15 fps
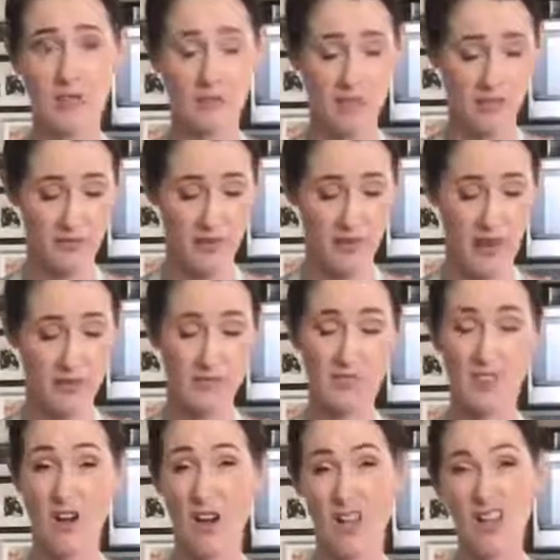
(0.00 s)
of flavours.
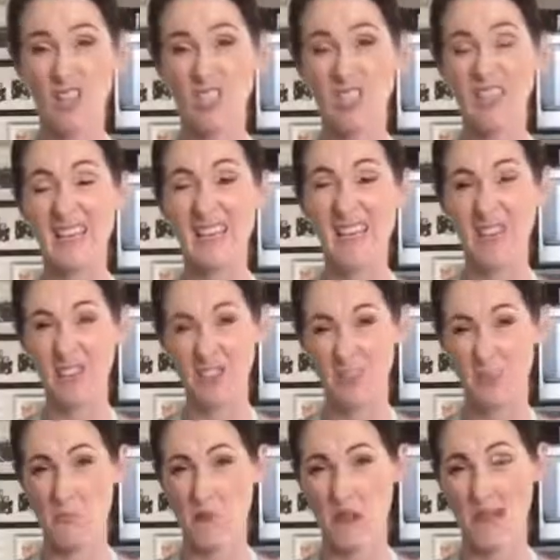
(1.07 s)
I actually love it
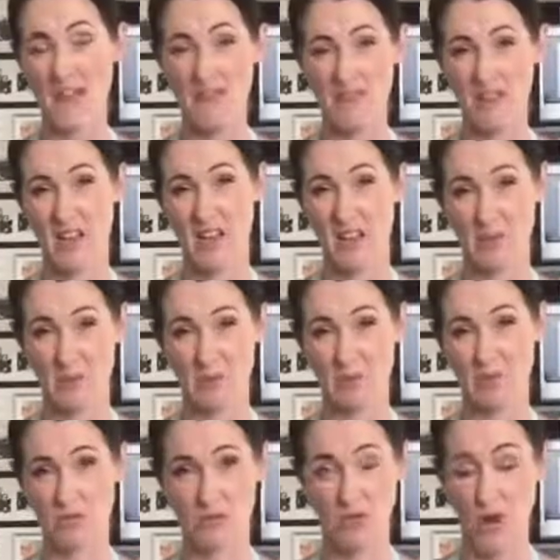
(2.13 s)
on my avocado
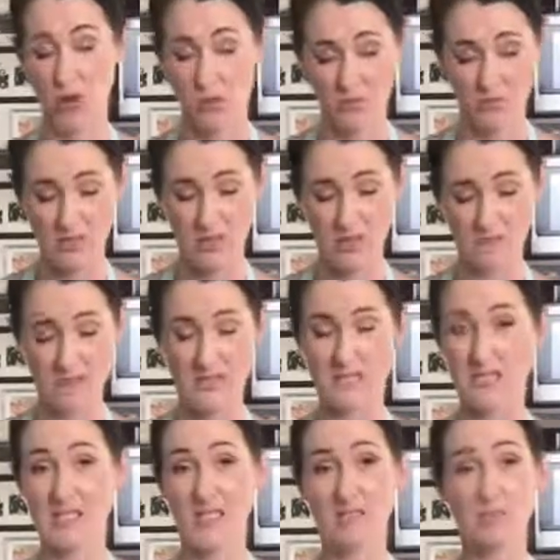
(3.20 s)
on toast.
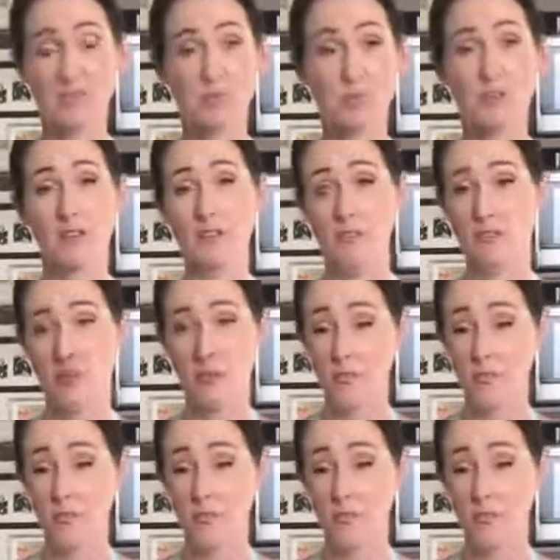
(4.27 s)
Instead of a sprinkle of salt